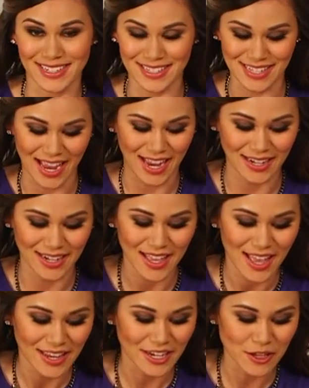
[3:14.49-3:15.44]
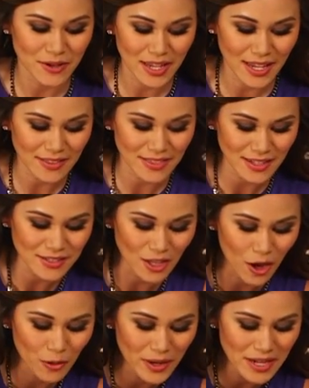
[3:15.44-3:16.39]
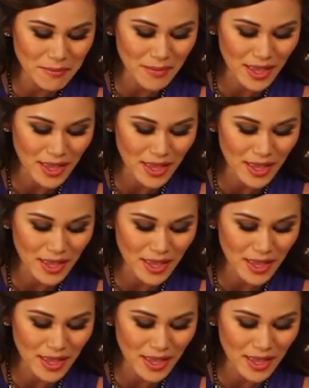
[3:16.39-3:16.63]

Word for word: inside. Now you can get these already